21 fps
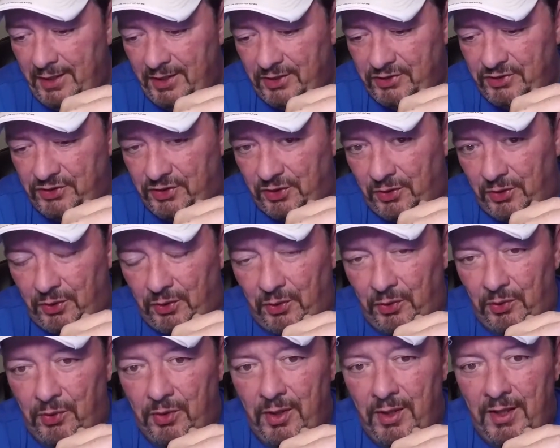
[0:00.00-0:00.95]

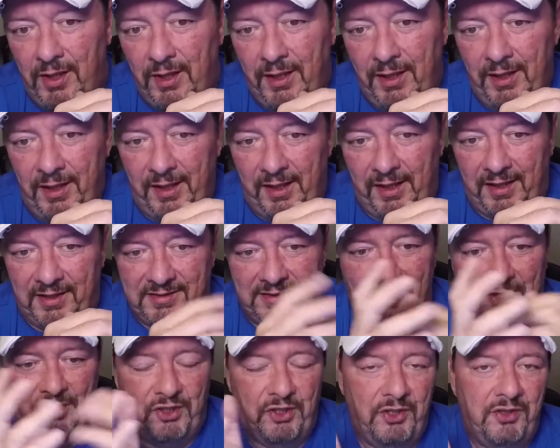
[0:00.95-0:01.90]
So is
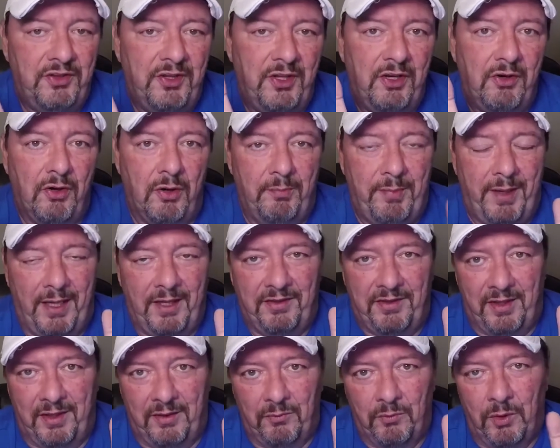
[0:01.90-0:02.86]
that a good thing or a bad
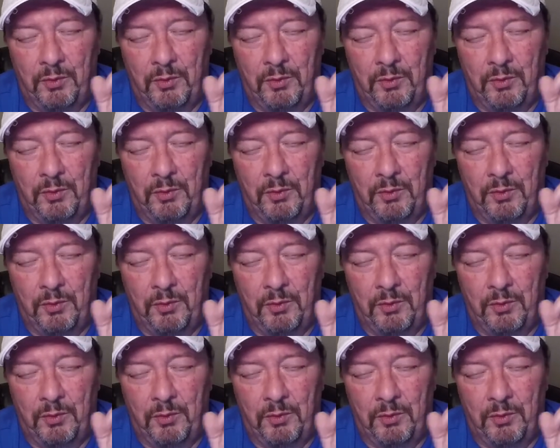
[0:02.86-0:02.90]
thing?